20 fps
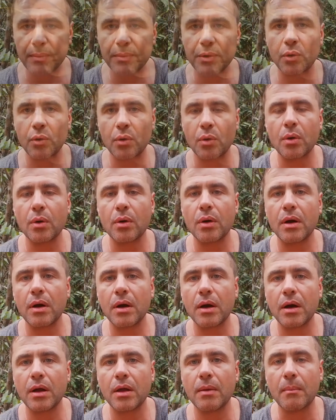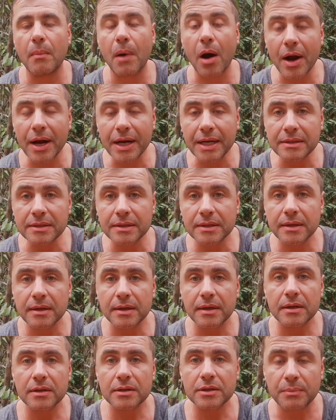your mind,
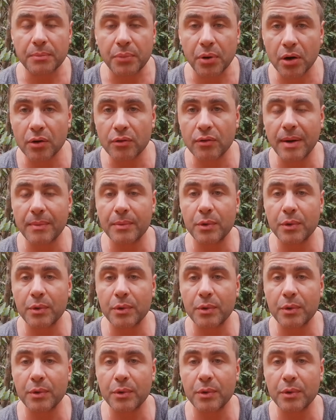to program